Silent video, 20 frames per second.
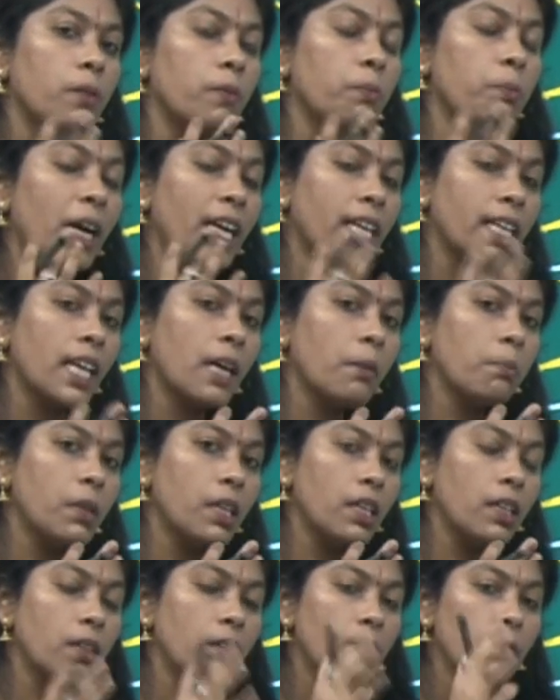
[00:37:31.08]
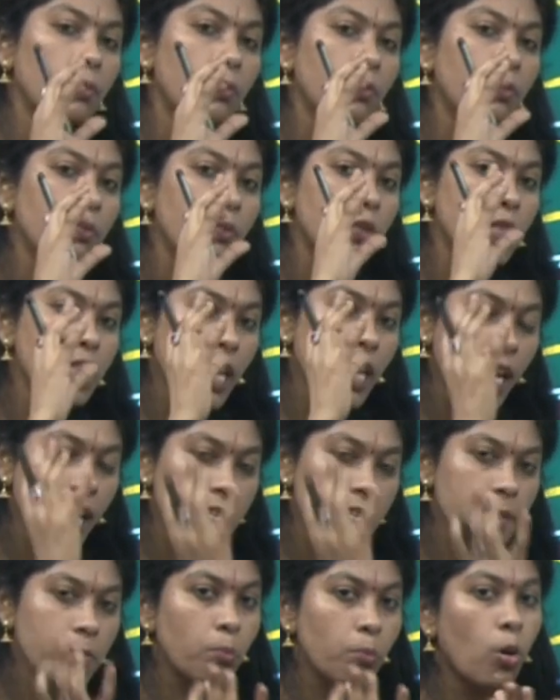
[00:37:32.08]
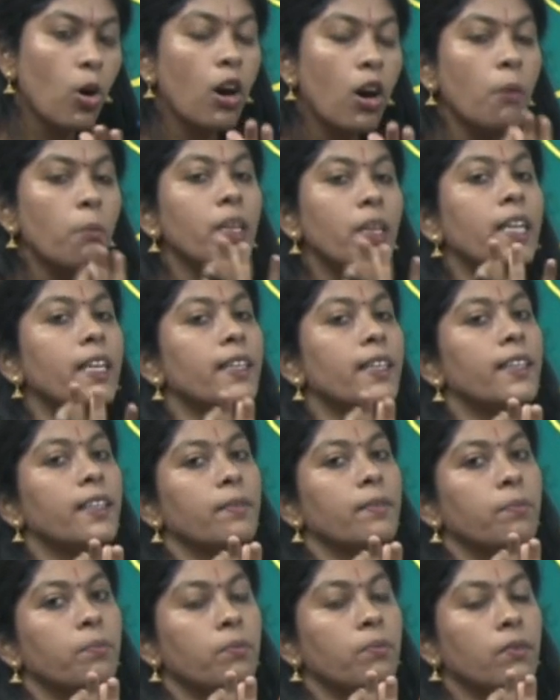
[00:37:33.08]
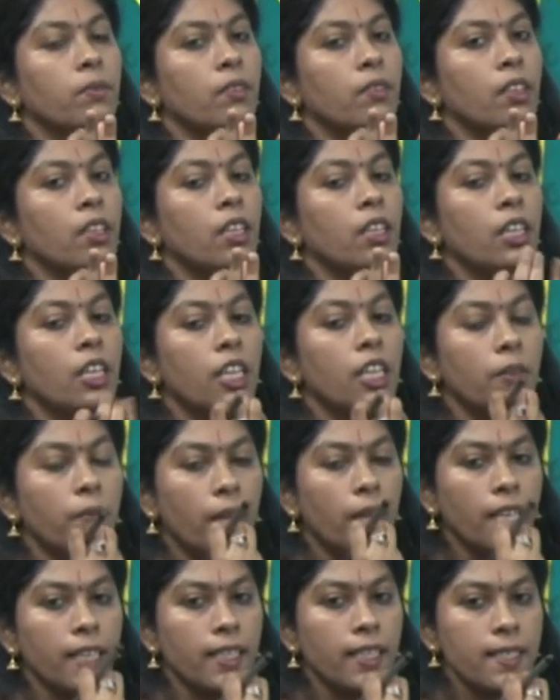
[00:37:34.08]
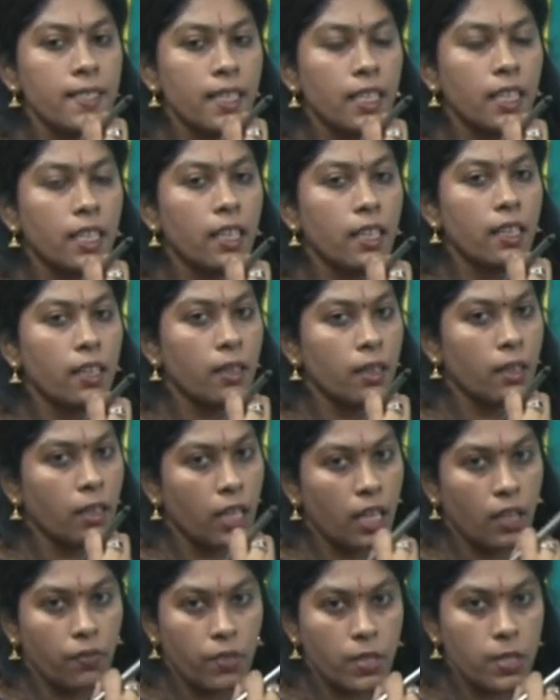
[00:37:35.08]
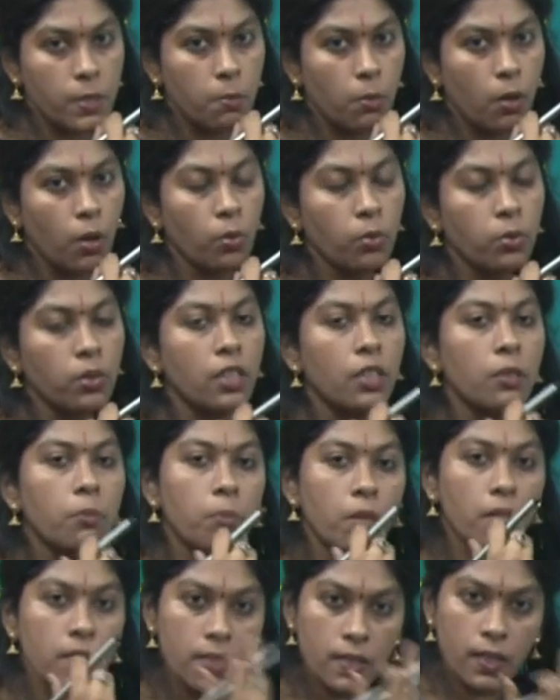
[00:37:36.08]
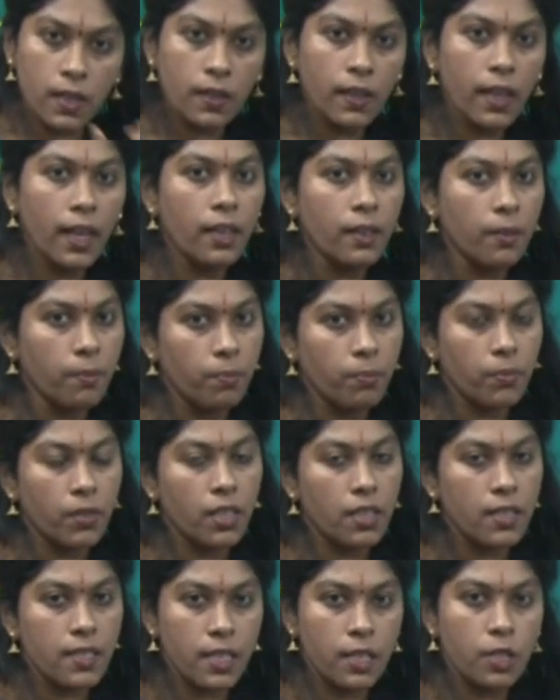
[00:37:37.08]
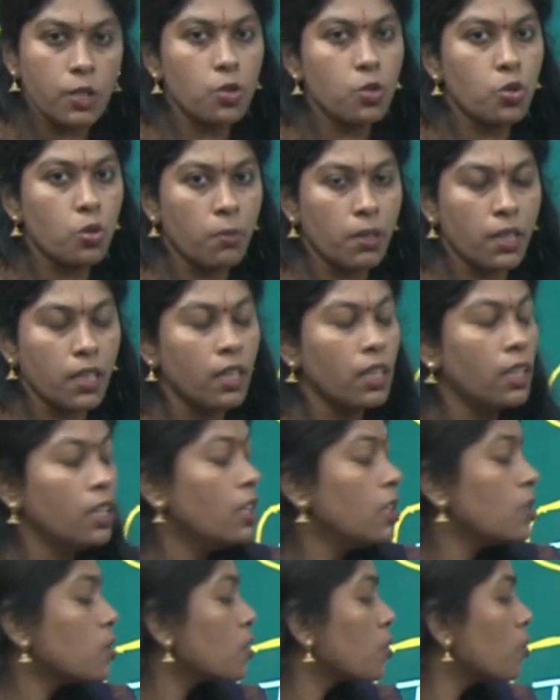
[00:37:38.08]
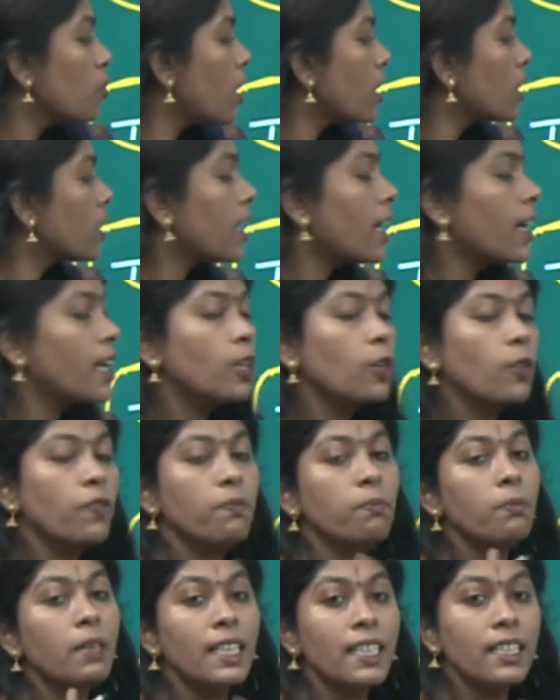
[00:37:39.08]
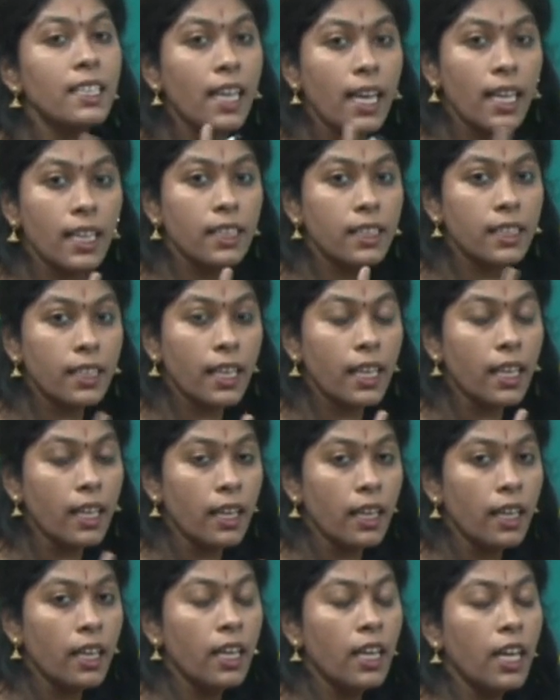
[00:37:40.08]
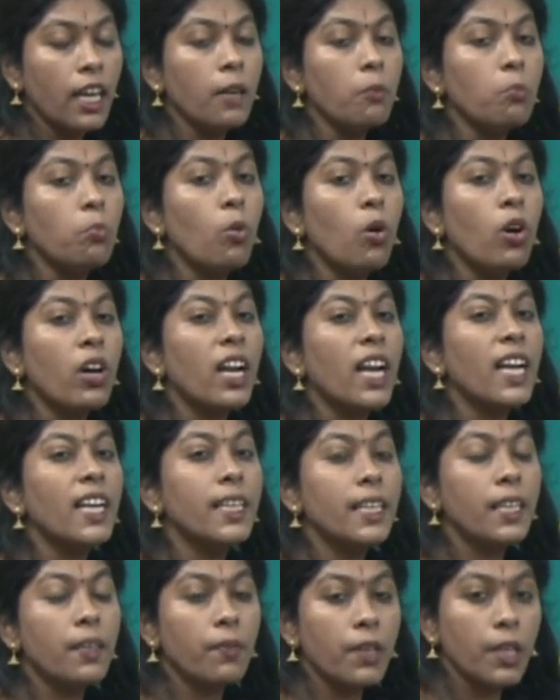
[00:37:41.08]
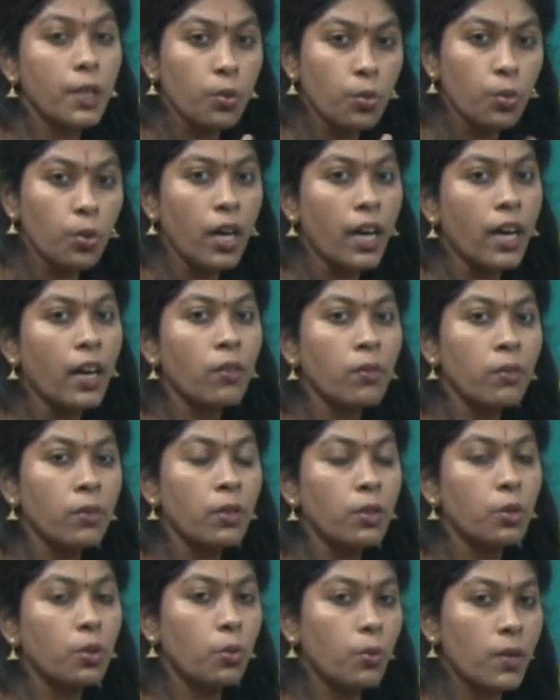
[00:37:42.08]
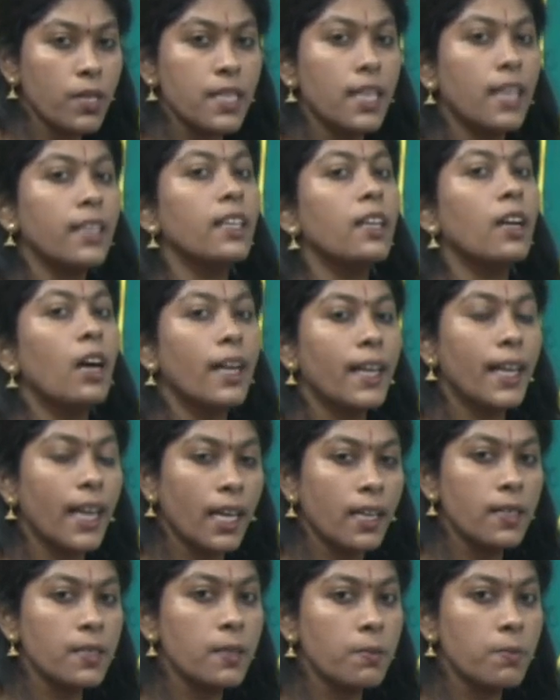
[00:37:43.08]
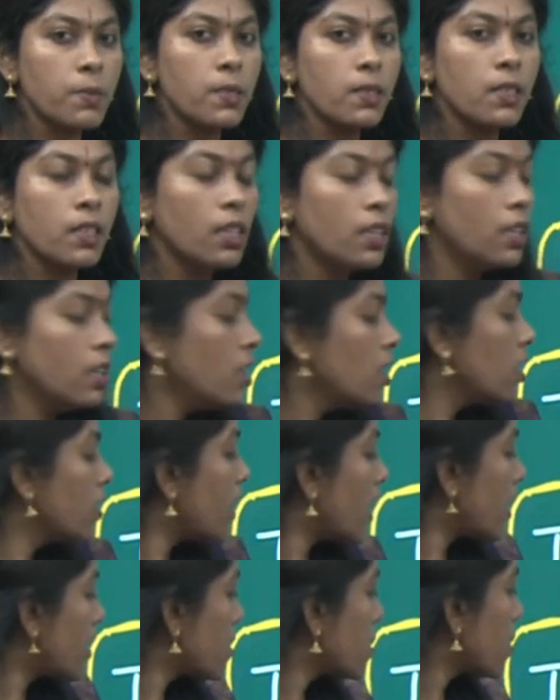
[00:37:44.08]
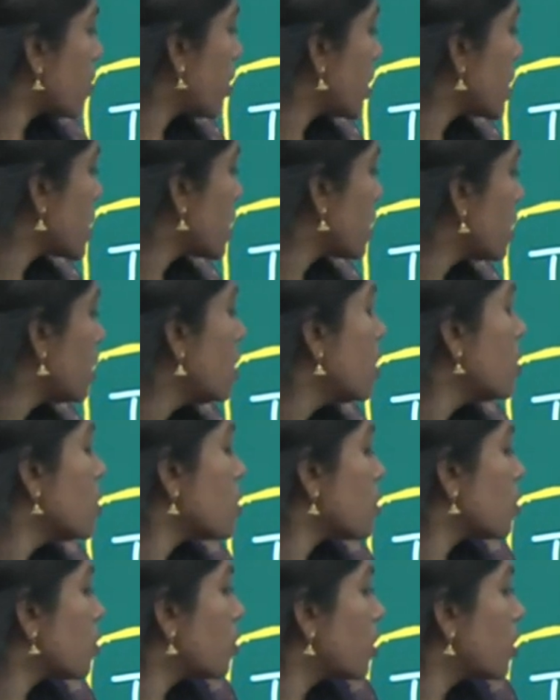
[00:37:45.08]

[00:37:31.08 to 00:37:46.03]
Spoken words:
pineapple which has bomb in it. It went inside the elephant's mouth, it bursted there inside the stomach. So, what kind of mentality and morality we do have towards other organisms? That is the question. So,